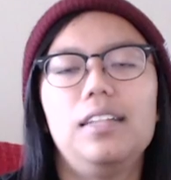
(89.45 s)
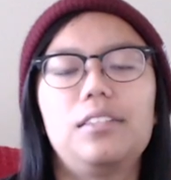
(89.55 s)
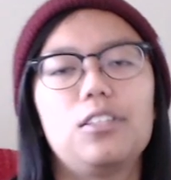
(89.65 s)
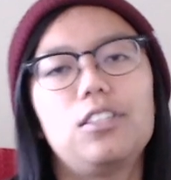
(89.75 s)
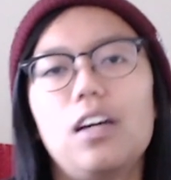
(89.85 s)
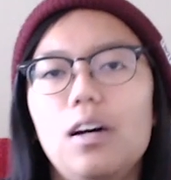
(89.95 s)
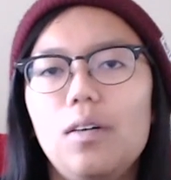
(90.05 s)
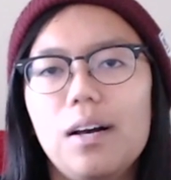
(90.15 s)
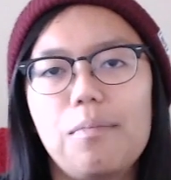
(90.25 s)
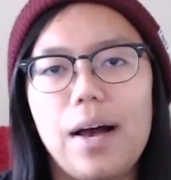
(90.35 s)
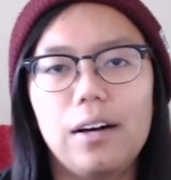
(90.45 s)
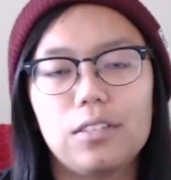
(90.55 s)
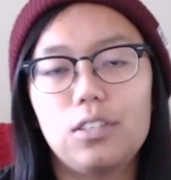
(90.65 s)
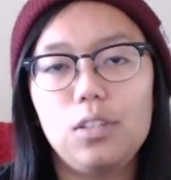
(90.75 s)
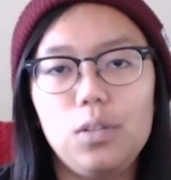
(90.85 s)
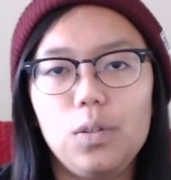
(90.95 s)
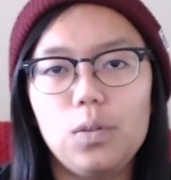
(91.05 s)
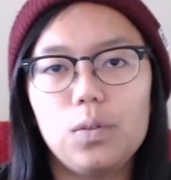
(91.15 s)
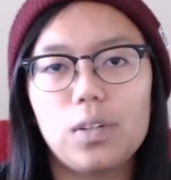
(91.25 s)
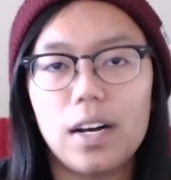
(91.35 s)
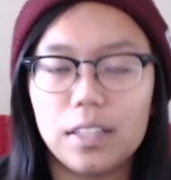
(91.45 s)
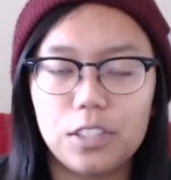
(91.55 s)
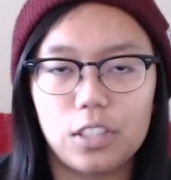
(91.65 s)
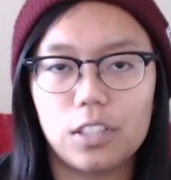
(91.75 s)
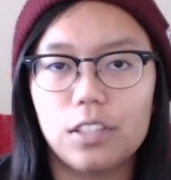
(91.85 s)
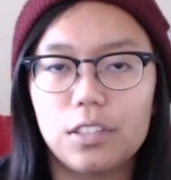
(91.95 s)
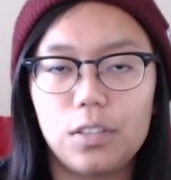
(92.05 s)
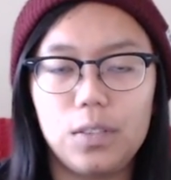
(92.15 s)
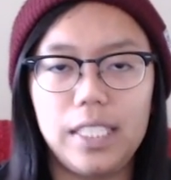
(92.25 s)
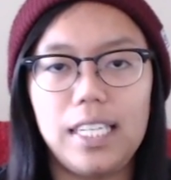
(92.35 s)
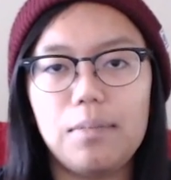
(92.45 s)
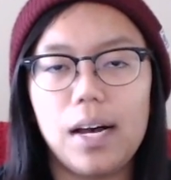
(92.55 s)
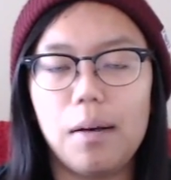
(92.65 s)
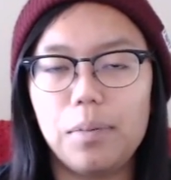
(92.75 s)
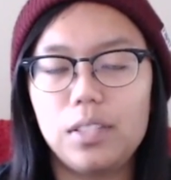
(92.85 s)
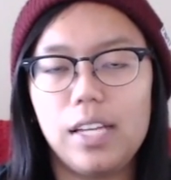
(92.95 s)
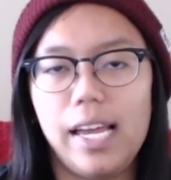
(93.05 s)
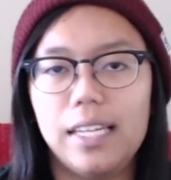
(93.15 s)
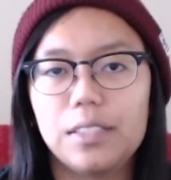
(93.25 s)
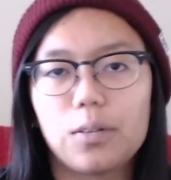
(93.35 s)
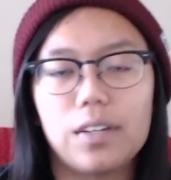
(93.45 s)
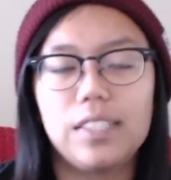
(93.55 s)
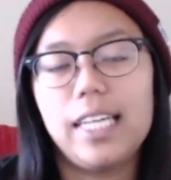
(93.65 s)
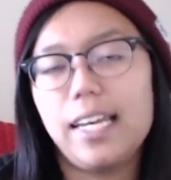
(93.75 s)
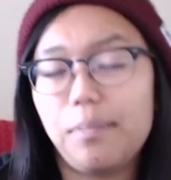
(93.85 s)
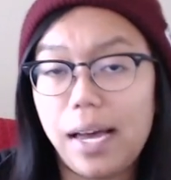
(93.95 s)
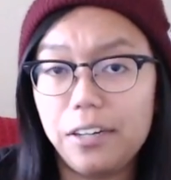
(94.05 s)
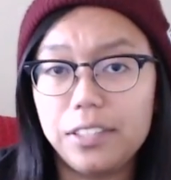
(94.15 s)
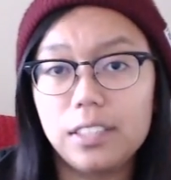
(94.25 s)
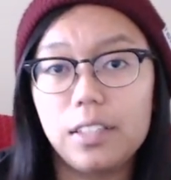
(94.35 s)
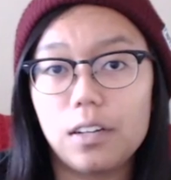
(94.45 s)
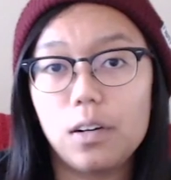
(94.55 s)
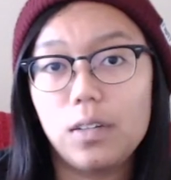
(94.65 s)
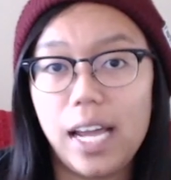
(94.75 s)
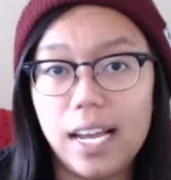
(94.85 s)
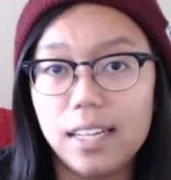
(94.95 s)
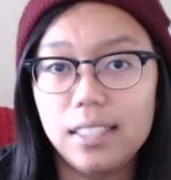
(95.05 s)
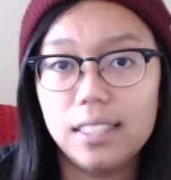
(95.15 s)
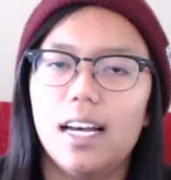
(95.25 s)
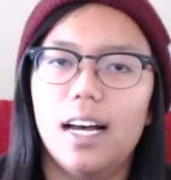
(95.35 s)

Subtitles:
It's a show about 2 college girls who team up and sort of take matters into their own hands.